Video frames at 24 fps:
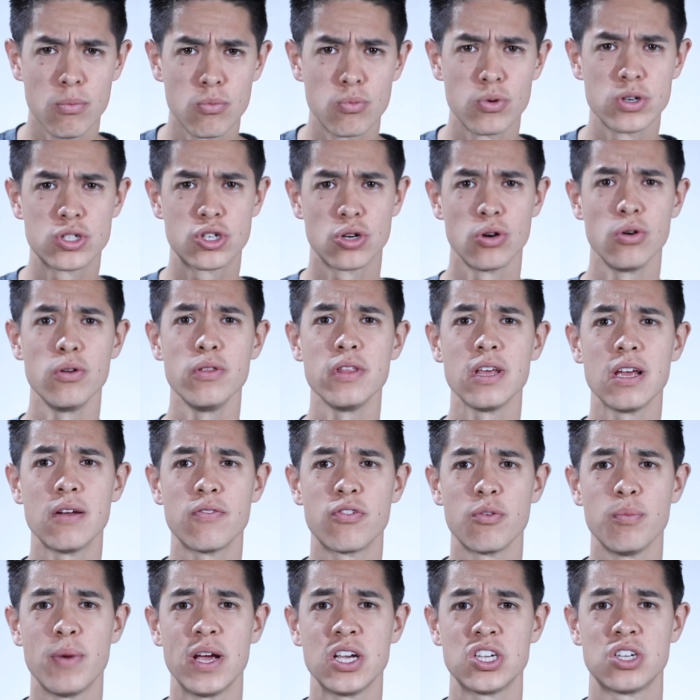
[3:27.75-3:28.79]
return the
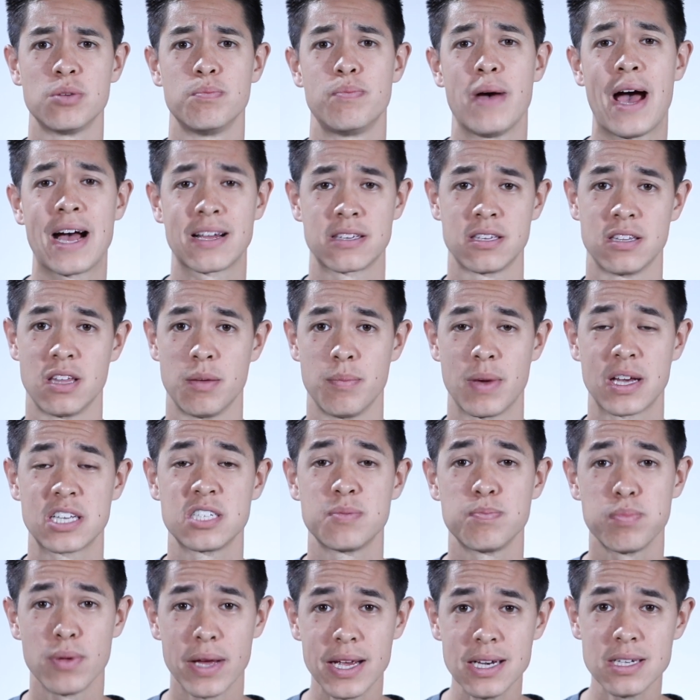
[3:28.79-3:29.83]
information back to them.
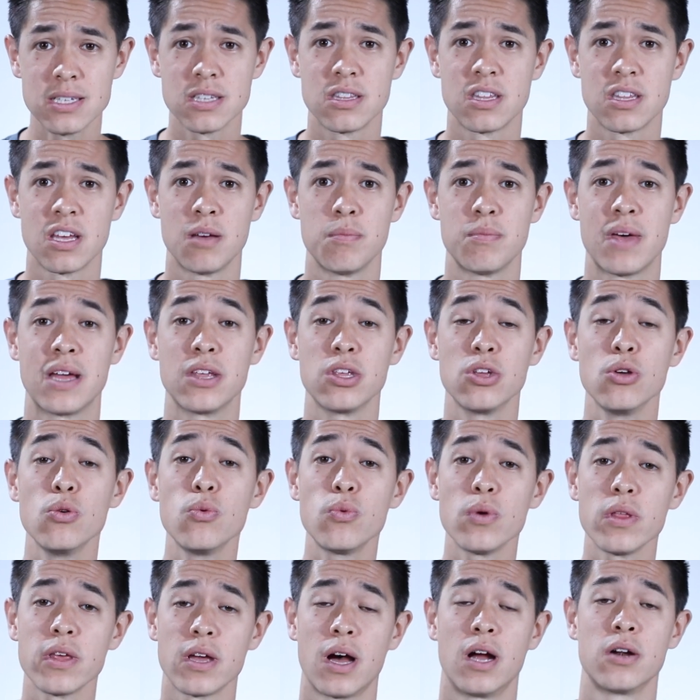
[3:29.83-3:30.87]
Explain to them that you
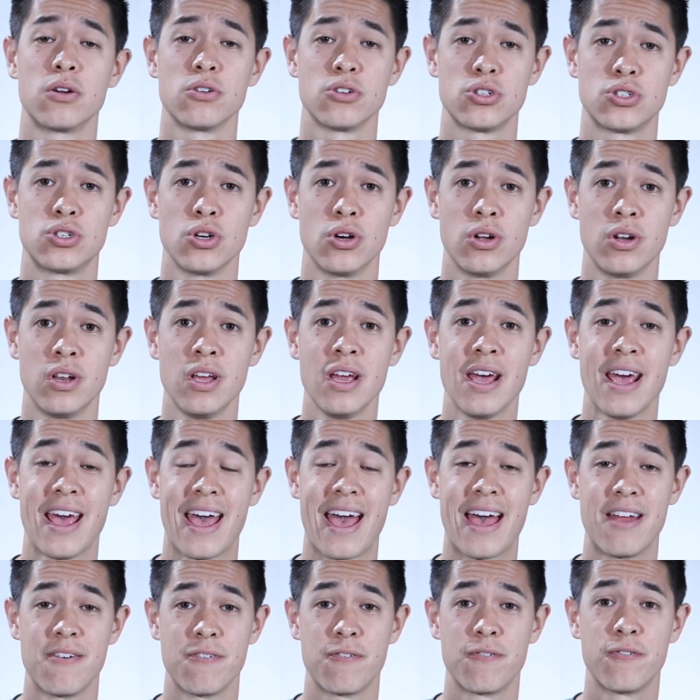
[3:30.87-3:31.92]
really understood
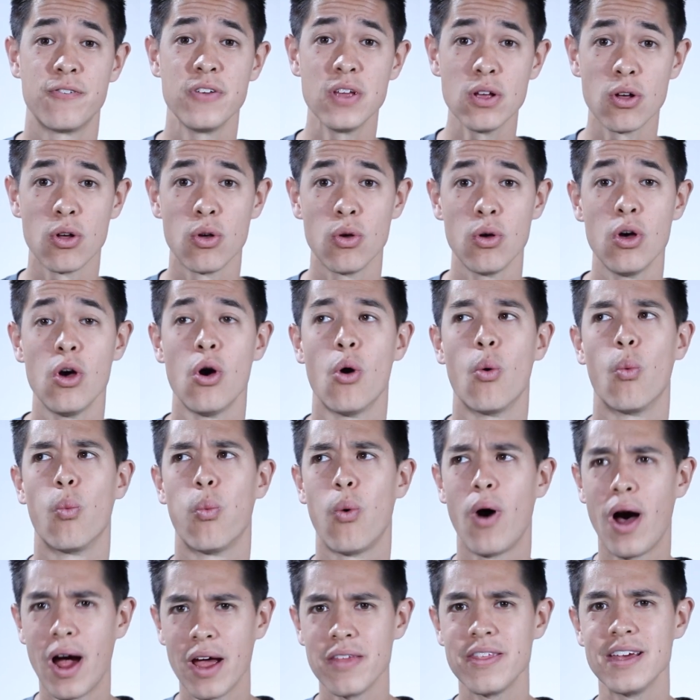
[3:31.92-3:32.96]
and feel
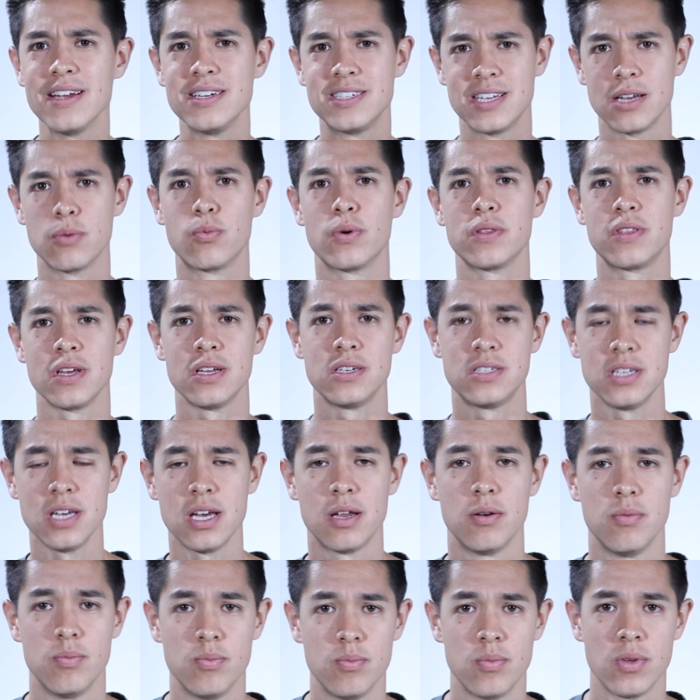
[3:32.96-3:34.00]
why they did what they
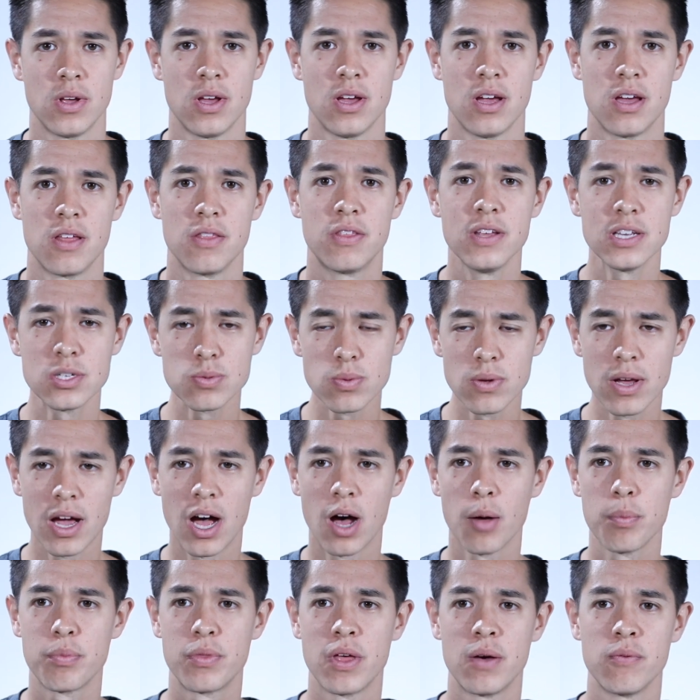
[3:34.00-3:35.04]
did. This will
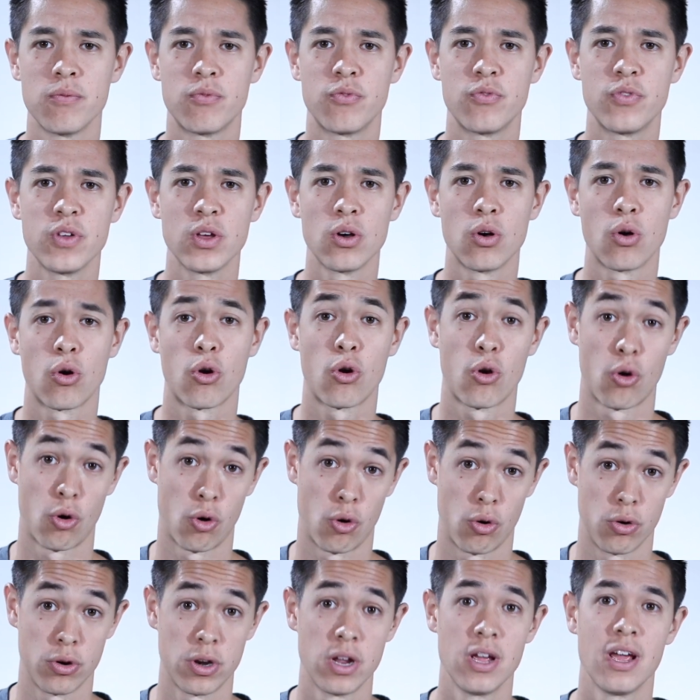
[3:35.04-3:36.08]
help them feel
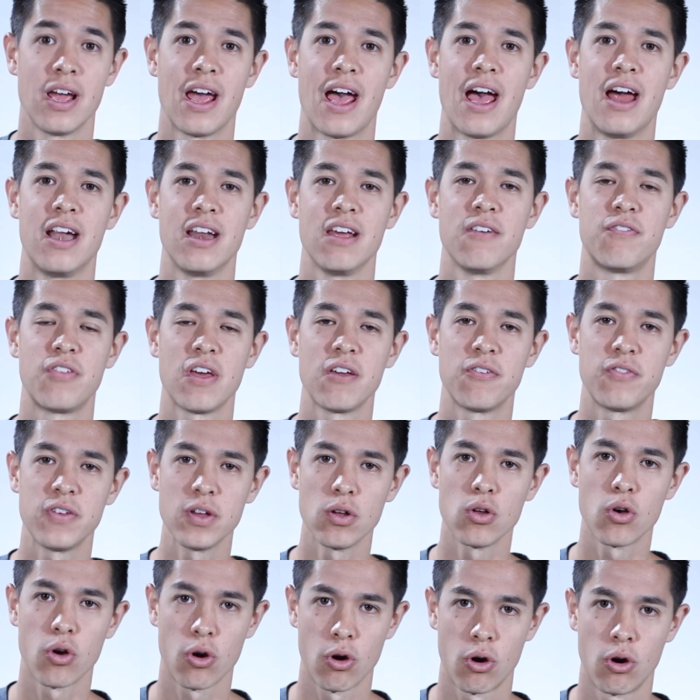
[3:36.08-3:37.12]
heard. And if they
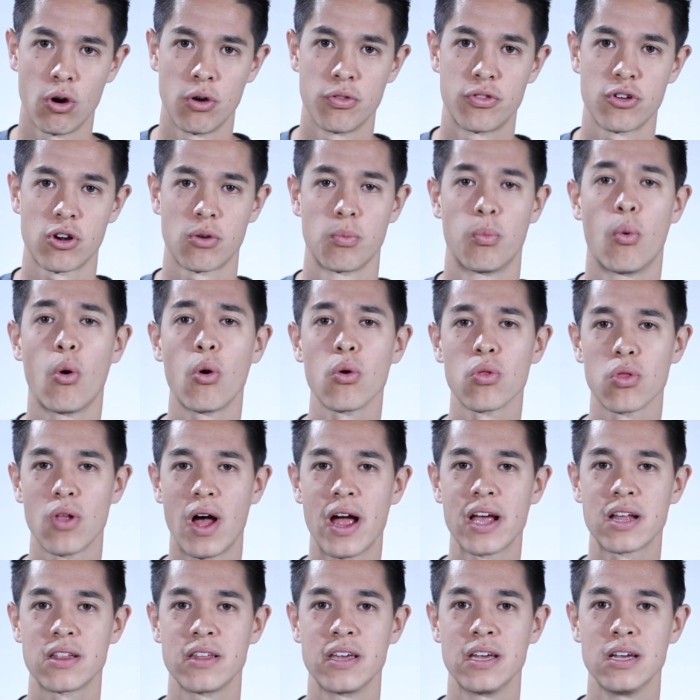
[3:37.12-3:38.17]
feel heard, they're more
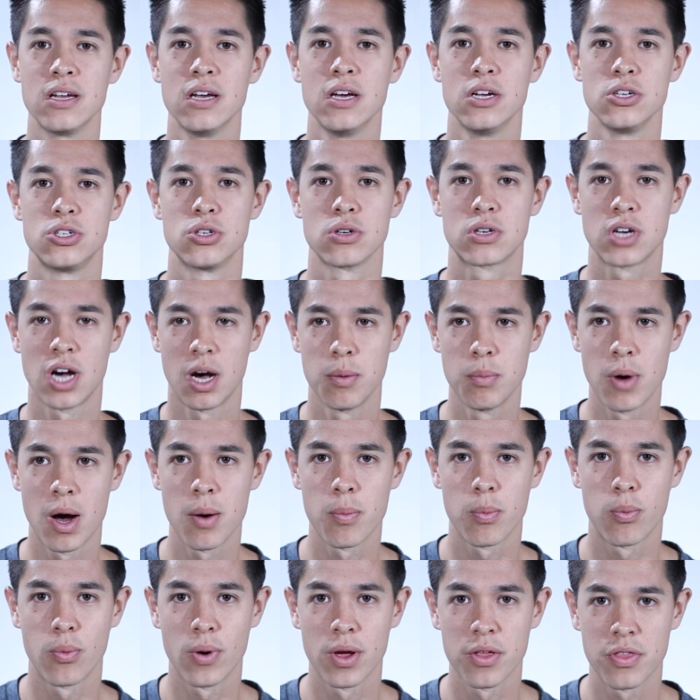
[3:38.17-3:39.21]
likely to come
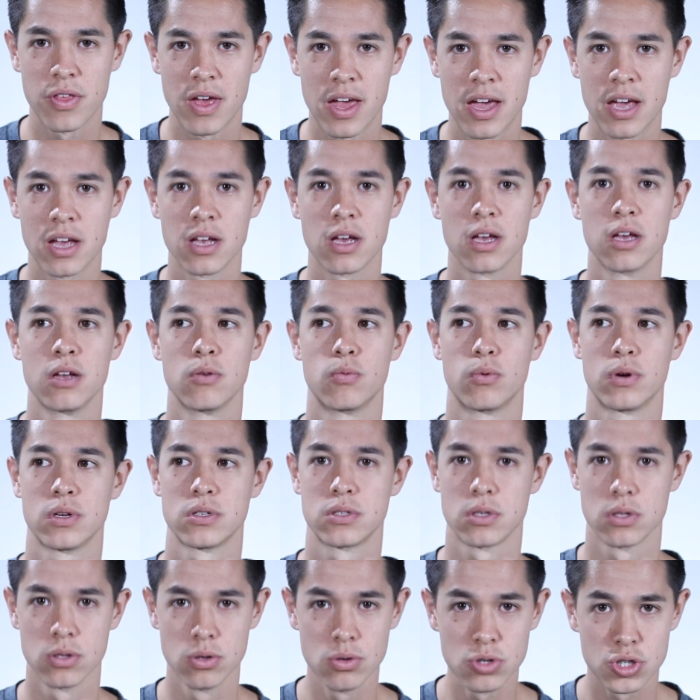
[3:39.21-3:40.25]
up with a
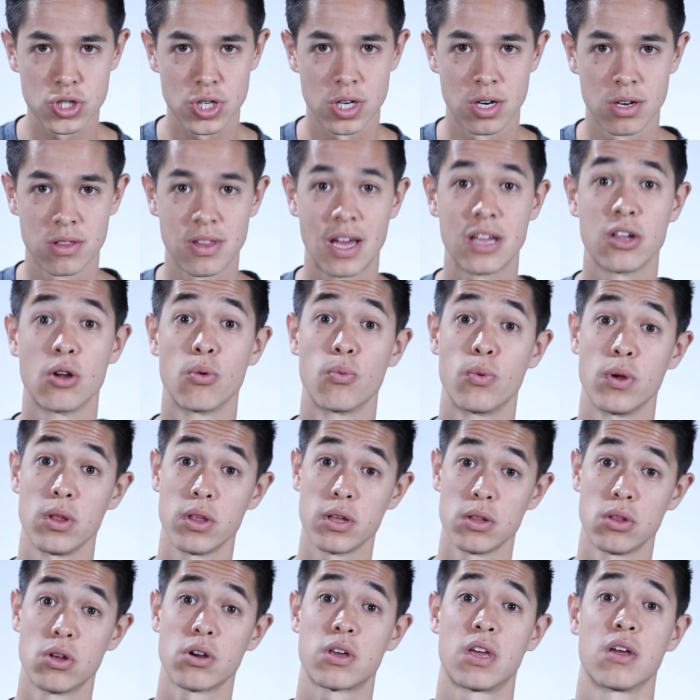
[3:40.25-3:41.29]
resolution that you're
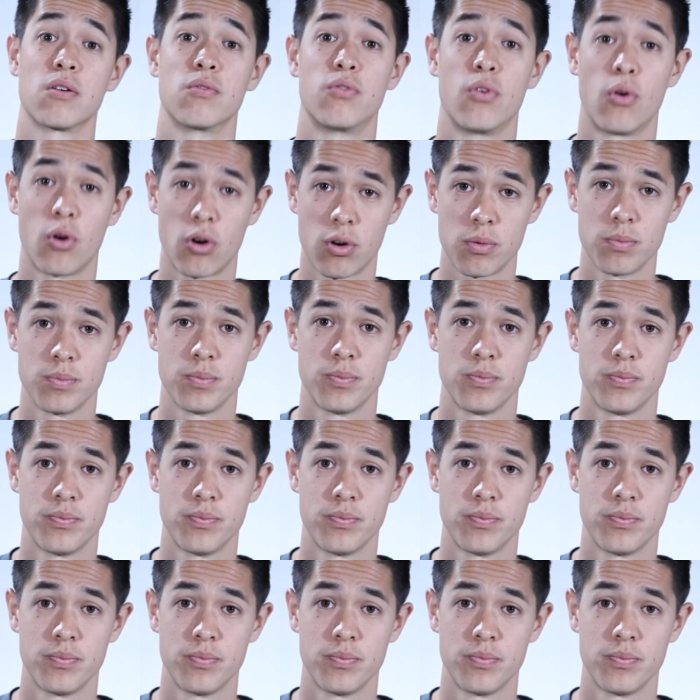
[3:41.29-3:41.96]
really looking for.